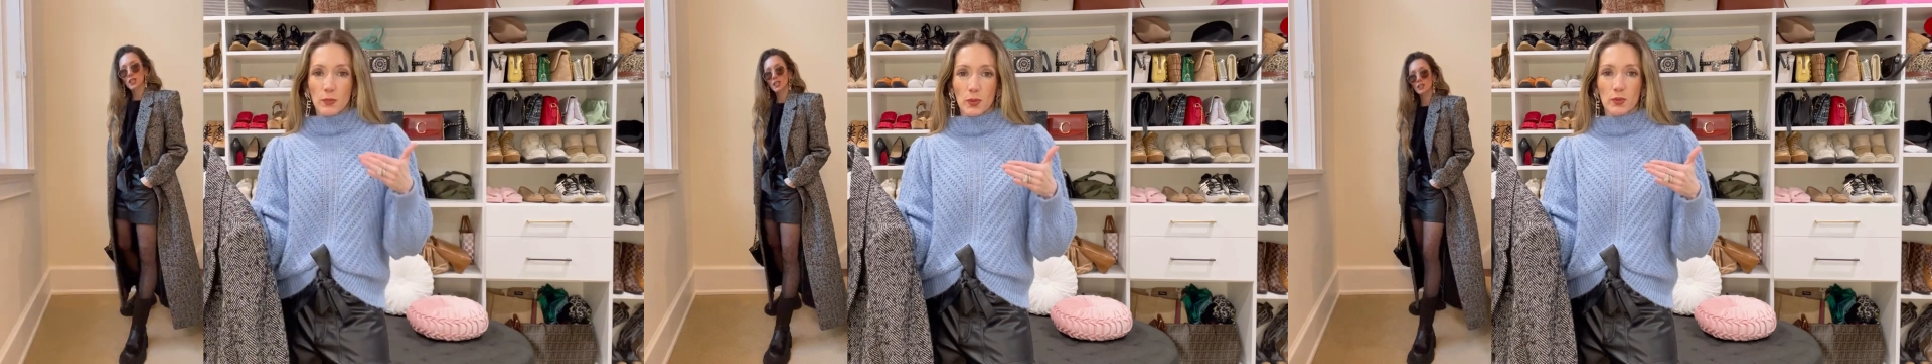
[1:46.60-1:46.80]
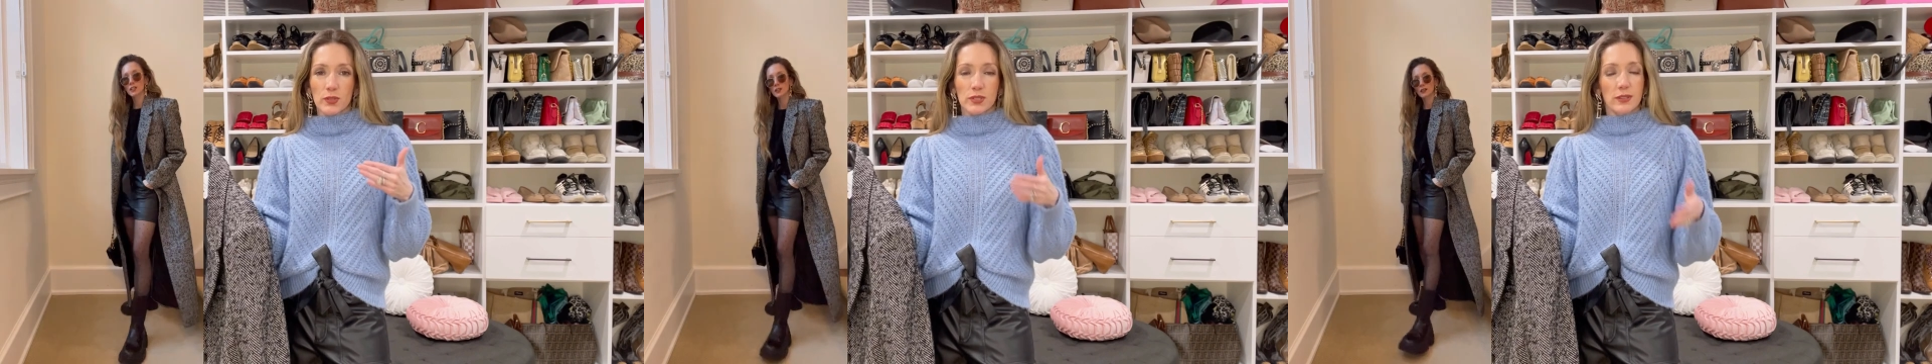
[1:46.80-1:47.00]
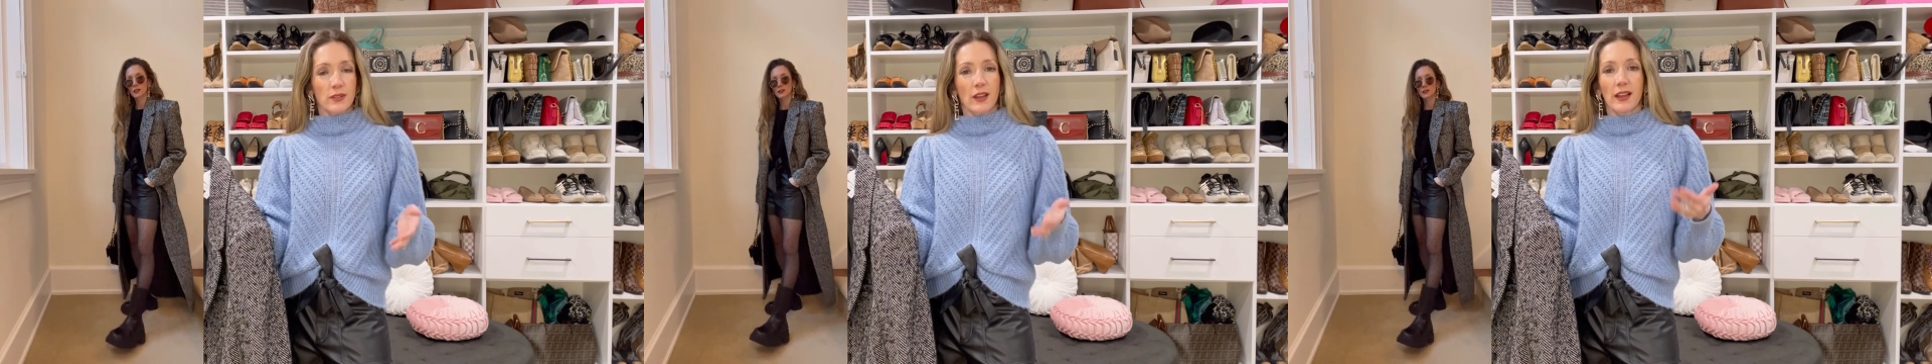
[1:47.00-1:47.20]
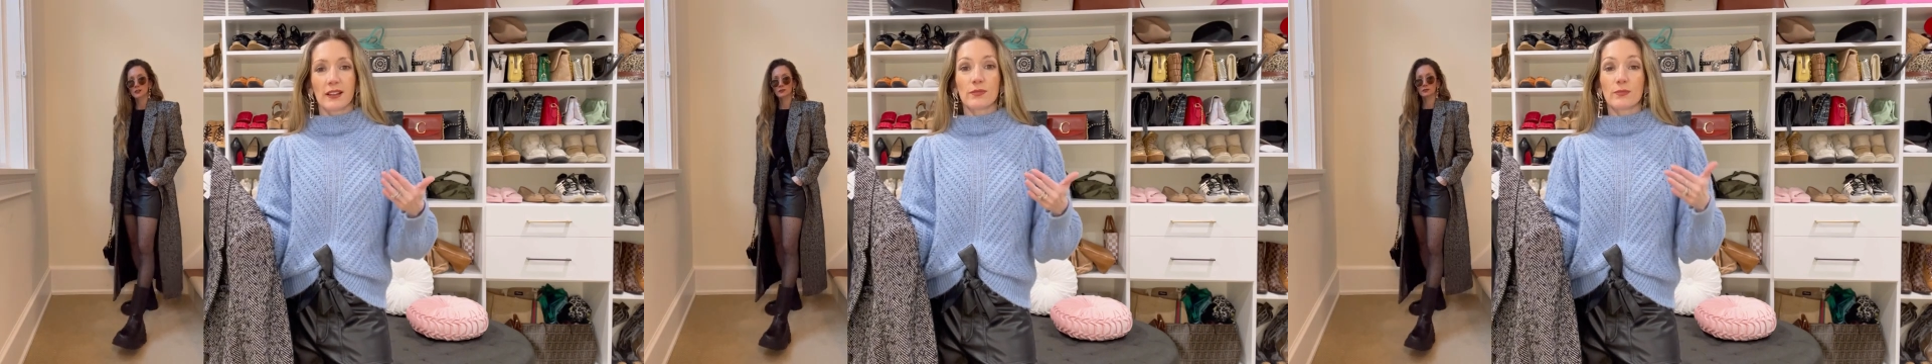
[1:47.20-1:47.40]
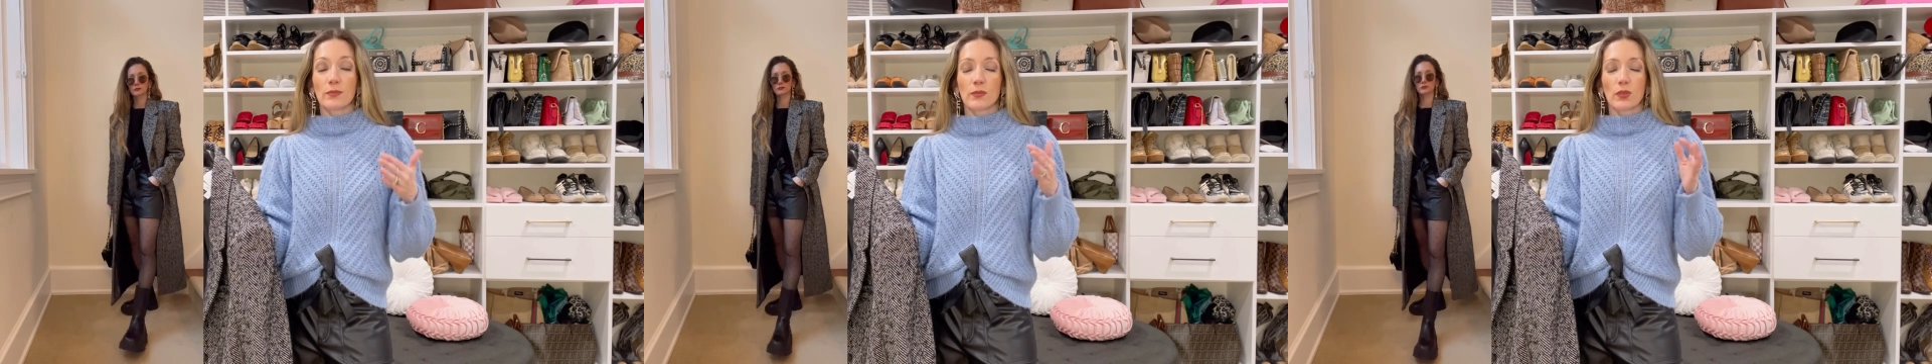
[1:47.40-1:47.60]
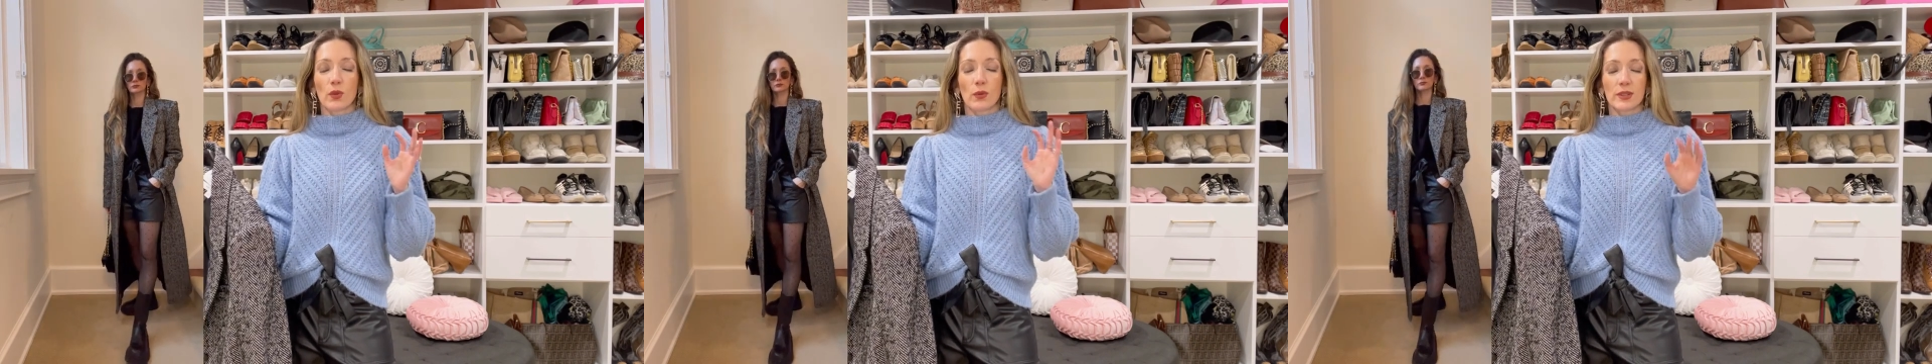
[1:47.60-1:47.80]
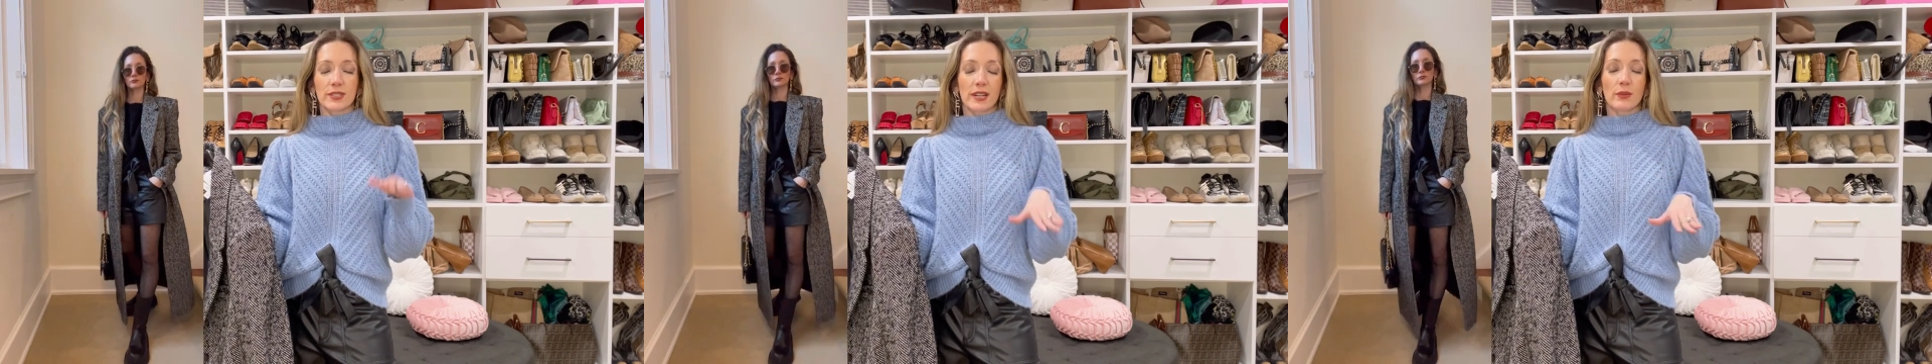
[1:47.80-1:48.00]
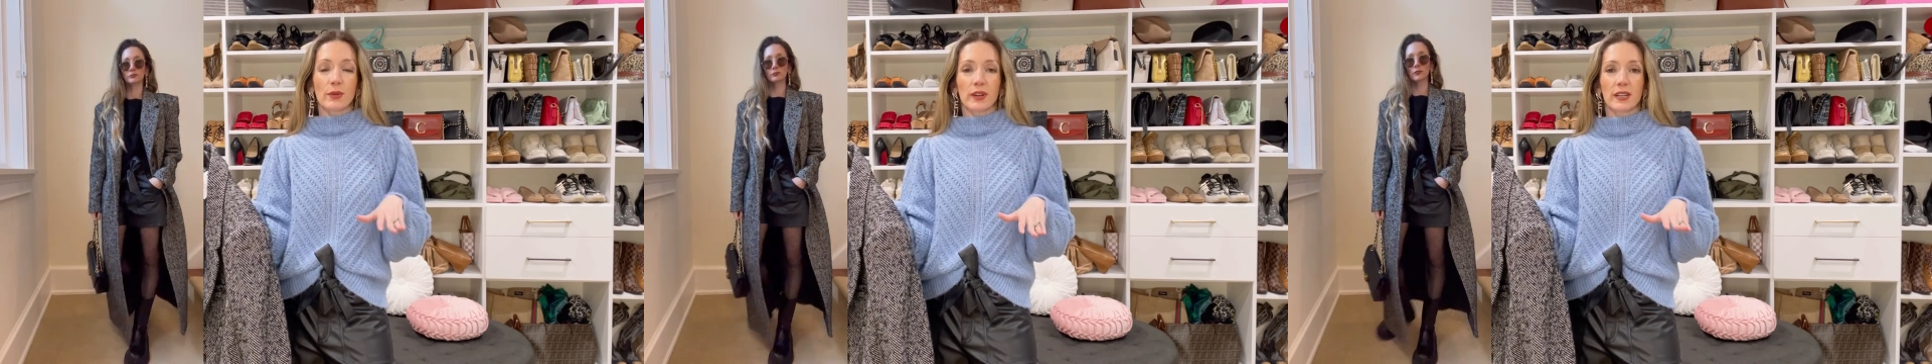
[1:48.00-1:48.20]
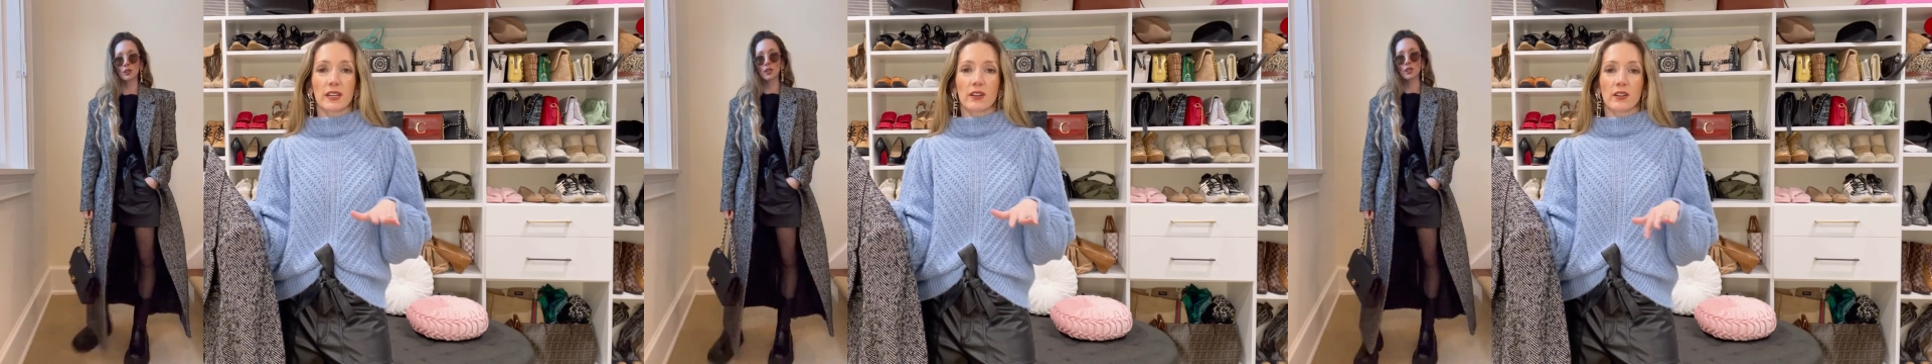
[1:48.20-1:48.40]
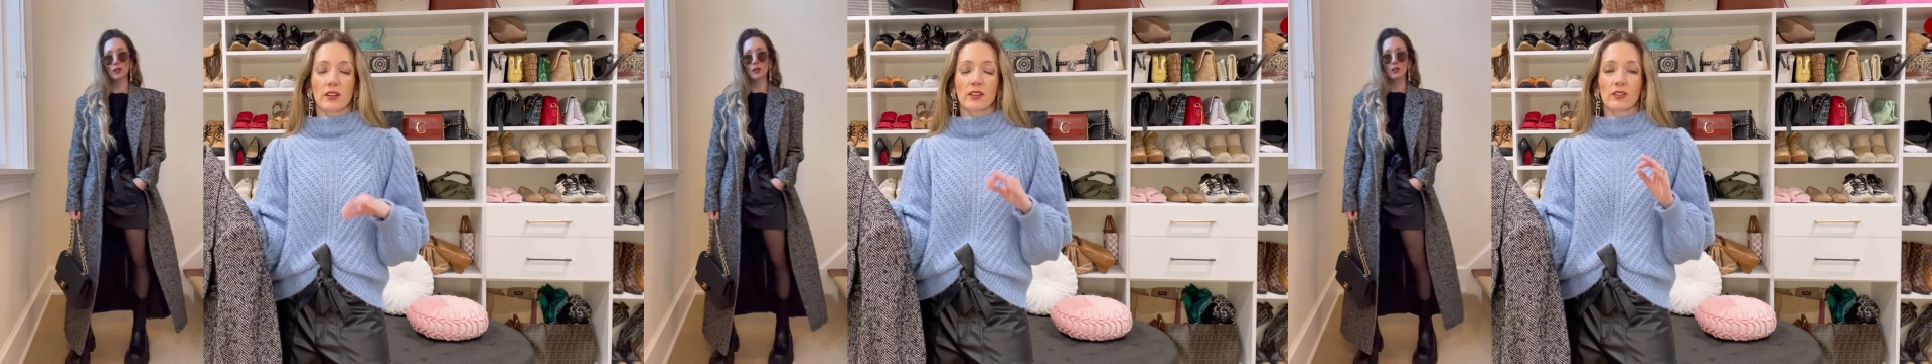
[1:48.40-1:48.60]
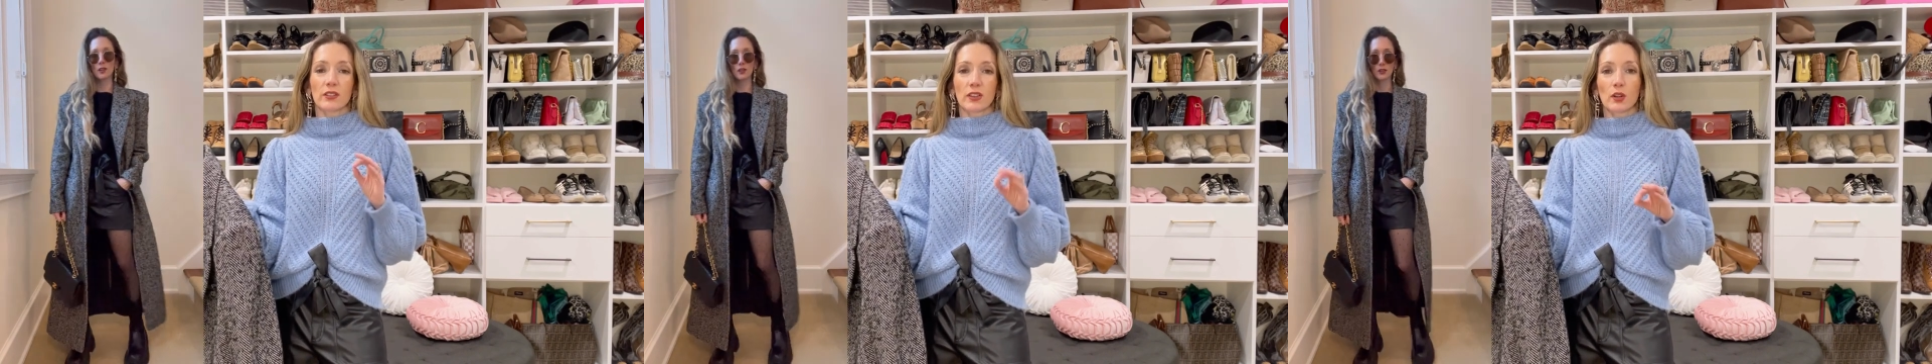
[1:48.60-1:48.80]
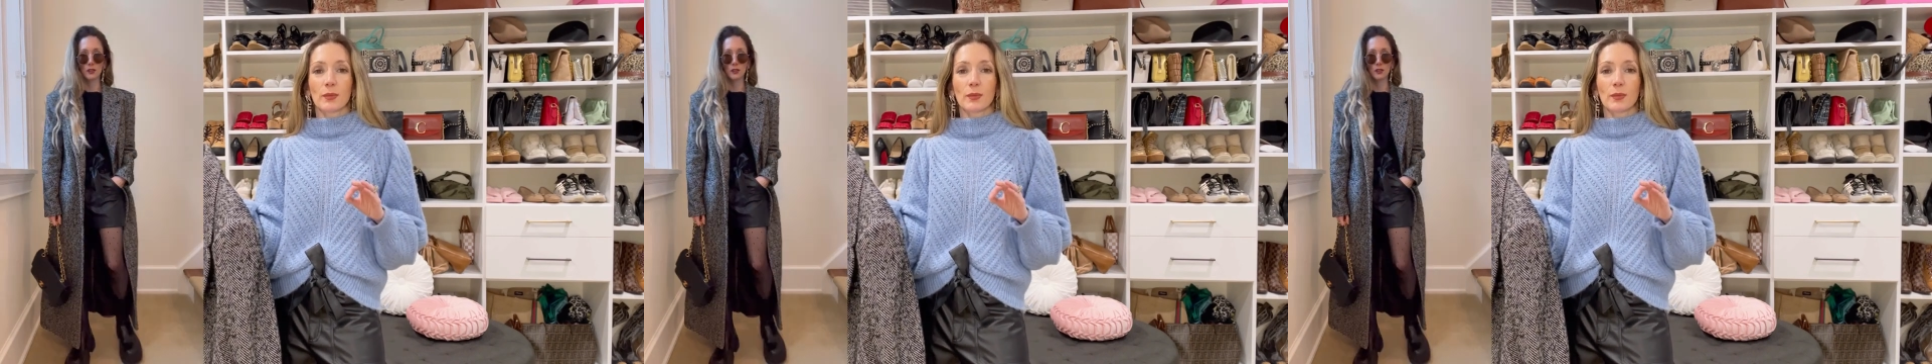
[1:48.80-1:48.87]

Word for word: boots. I, the ones that I'm wearing here are a little